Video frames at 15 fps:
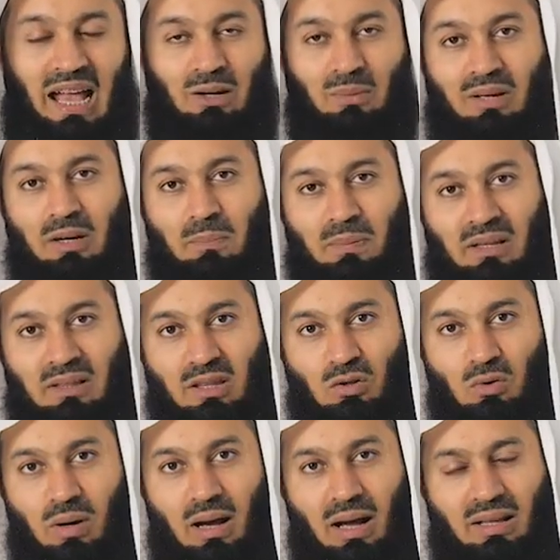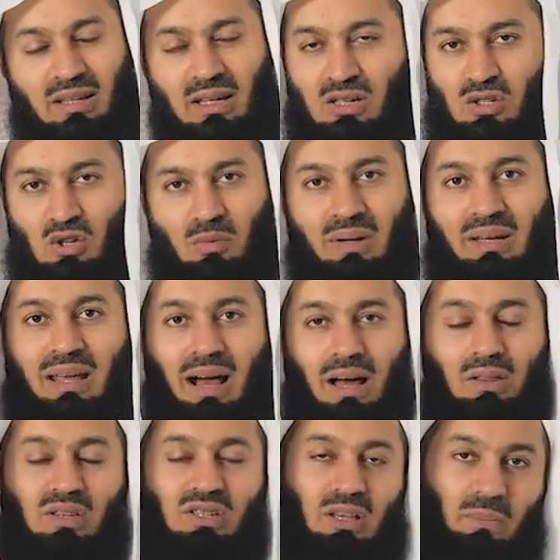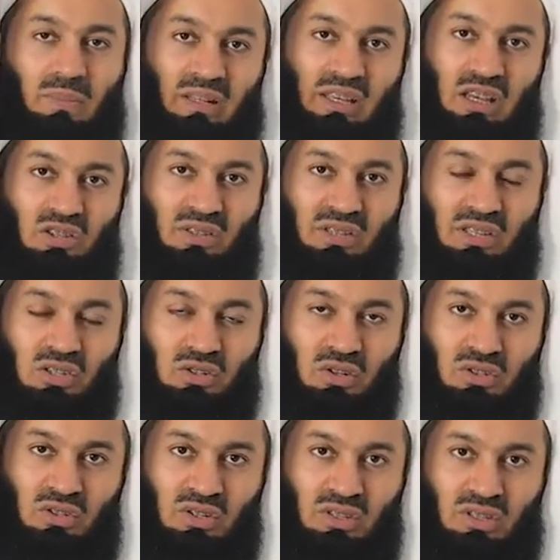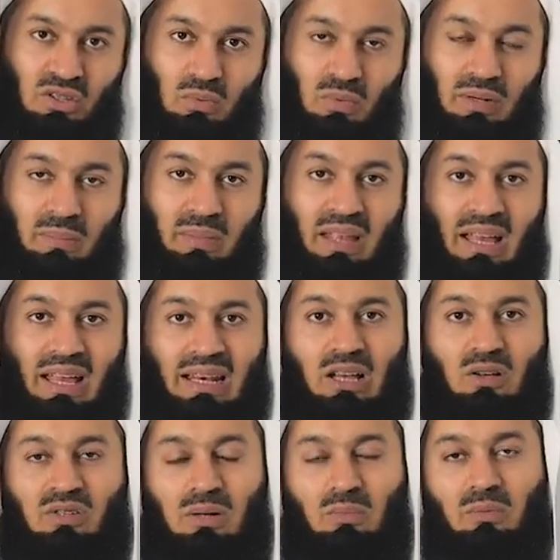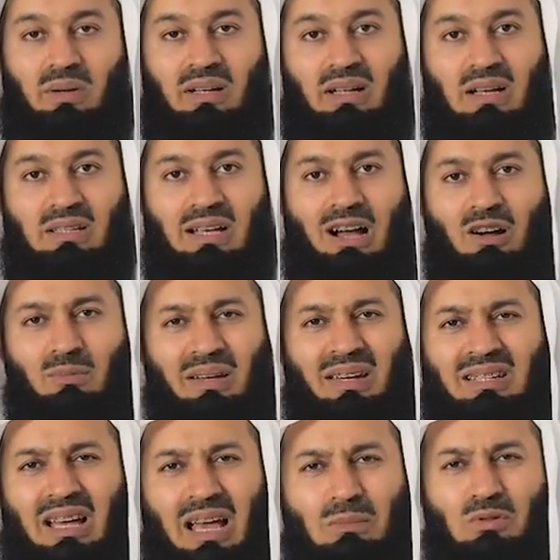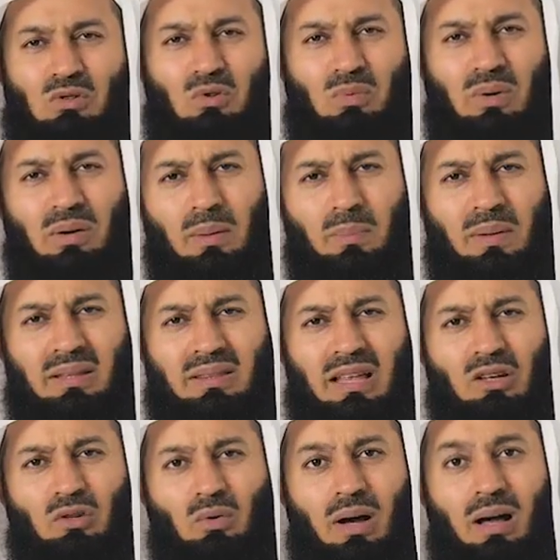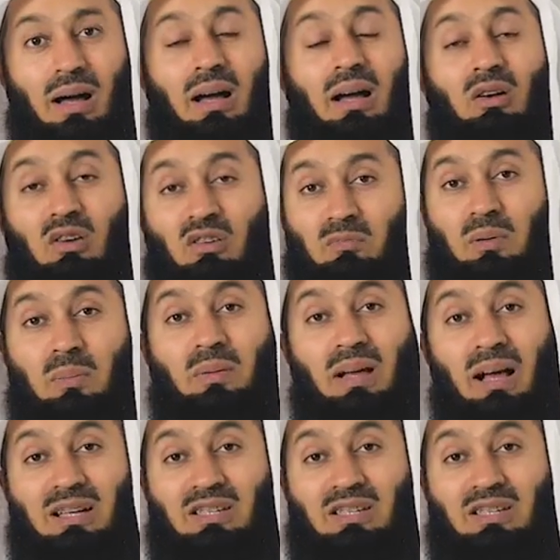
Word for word: and we repeat the dua. And there are so many other supplications, it's not just this one. Now, someone might ask, how many times should we repeat that dua? A lot of people